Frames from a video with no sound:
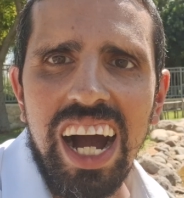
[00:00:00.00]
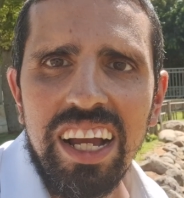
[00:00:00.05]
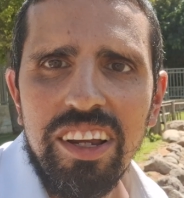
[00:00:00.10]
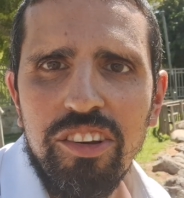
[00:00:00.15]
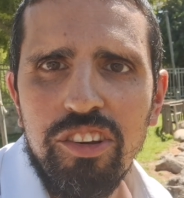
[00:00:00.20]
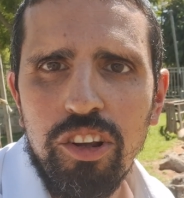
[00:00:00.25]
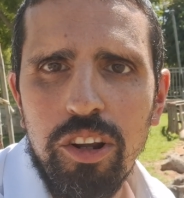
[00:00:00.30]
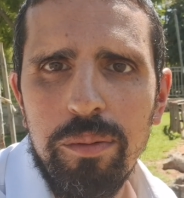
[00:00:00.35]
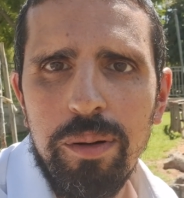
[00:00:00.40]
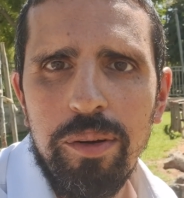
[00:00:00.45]
Hi,
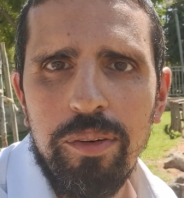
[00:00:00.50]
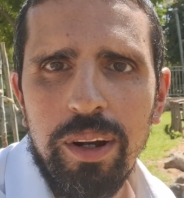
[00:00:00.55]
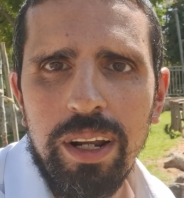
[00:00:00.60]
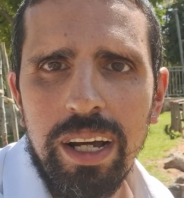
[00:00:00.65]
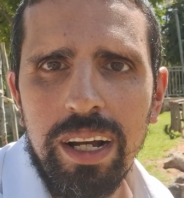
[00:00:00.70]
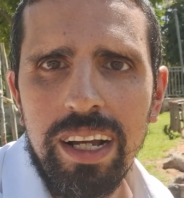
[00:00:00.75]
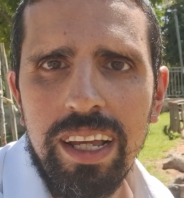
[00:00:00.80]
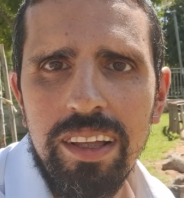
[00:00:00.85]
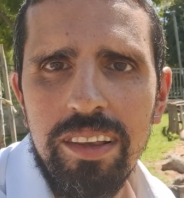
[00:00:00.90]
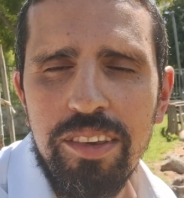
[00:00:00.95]
shalom everyone,
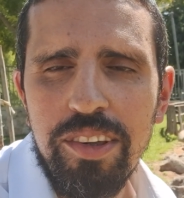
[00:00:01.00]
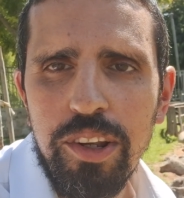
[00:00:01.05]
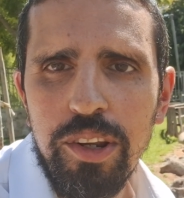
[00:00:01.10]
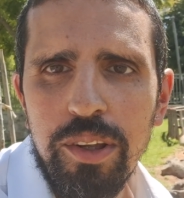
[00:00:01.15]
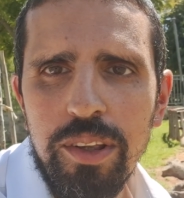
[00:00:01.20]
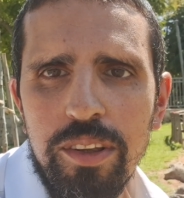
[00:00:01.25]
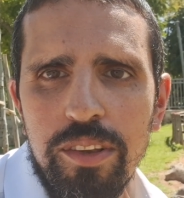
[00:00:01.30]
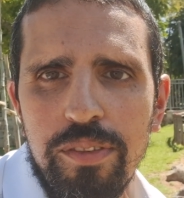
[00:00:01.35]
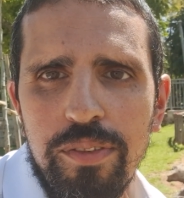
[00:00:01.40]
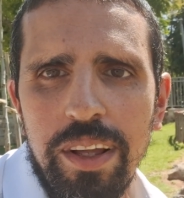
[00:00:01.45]
I'm continuing
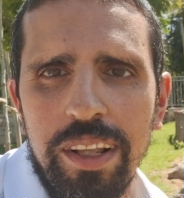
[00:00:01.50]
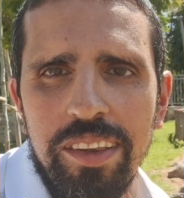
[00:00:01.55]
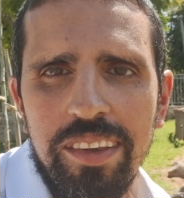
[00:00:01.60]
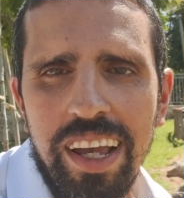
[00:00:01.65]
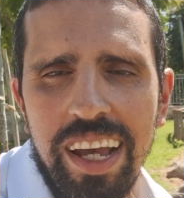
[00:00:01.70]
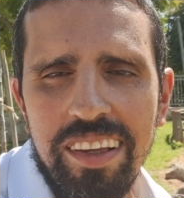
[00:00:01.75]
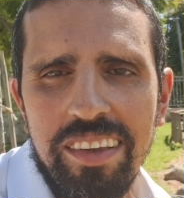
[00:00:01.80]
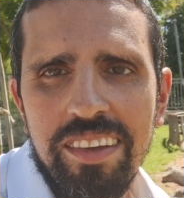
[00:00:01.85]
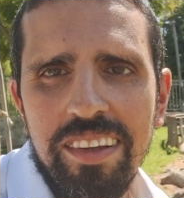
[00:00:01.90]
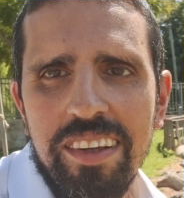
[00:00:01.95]
this
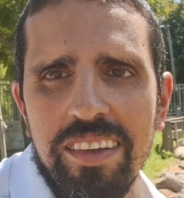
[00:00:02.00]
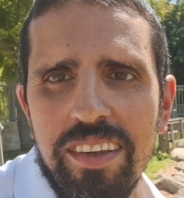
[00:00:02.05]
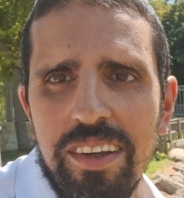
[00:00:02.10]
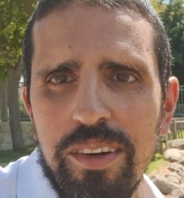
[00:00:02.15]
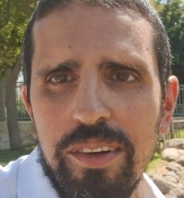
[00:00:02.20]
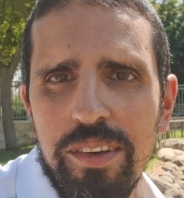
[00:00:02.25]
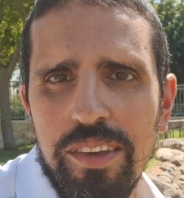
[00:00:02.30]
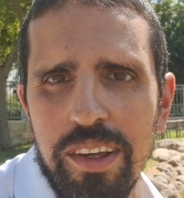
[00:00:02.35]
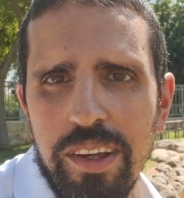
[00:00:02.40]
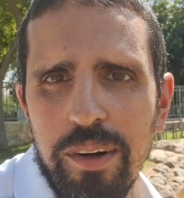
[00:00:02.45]
fantastic
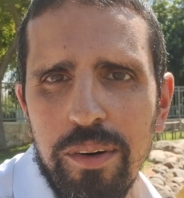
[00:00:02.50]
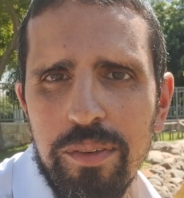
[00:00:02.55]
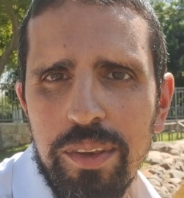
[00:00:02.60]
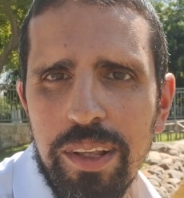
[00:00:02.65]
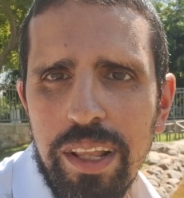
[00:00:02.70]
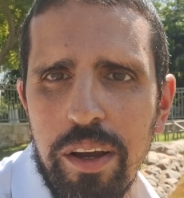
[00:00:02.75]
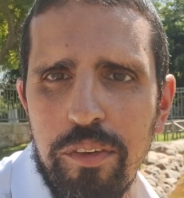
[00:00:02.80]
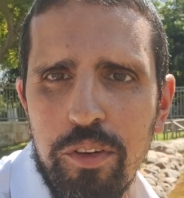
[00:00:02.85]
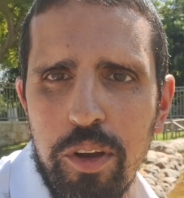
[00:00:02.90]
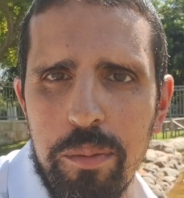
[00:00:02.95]
series here of the
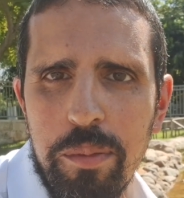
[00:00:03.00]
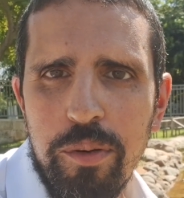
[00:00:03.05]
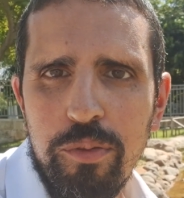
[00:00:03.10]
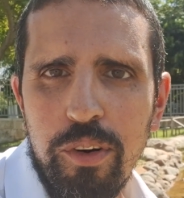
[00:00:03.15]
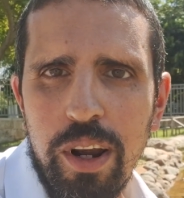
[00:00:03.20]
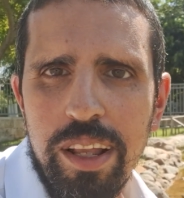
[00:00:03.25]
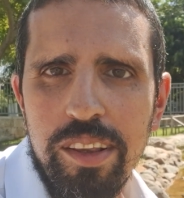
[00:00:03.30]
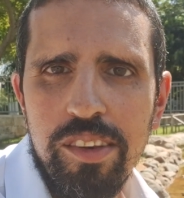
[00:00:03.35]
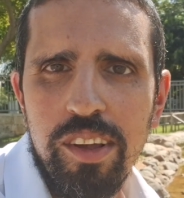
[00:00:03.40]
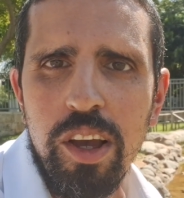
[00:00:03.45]
Daf Yomi
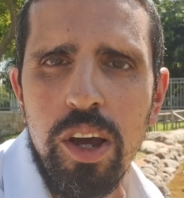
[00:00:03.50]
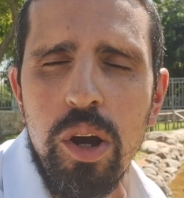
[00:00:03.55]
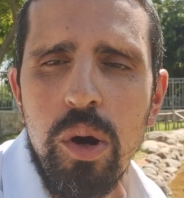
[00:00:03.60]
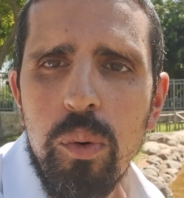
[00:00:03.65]
Friends.